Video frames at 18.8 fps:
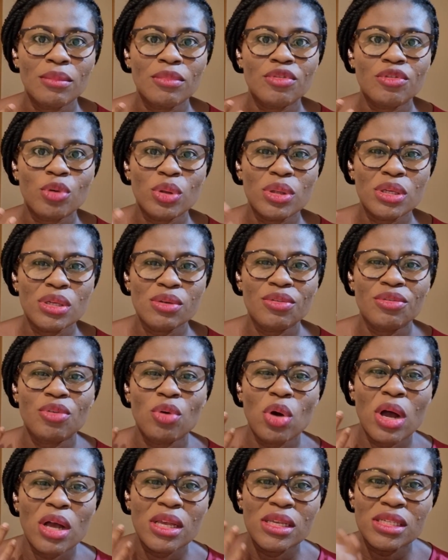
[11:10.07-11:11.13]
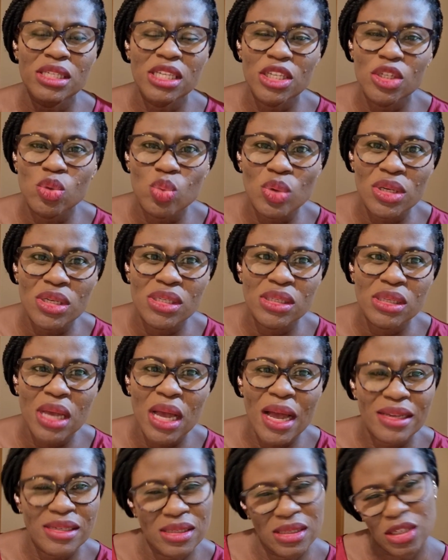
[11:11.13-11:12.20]
for 6 weeks,
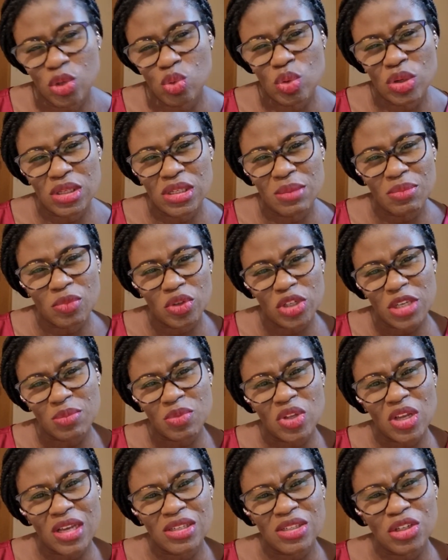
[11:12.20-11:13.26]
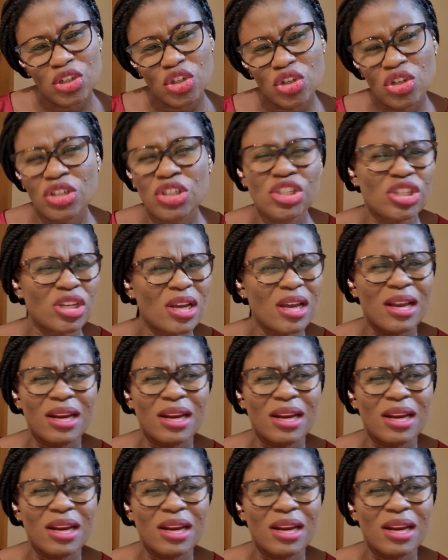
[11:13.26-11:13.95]
her 6 weeks immunization, she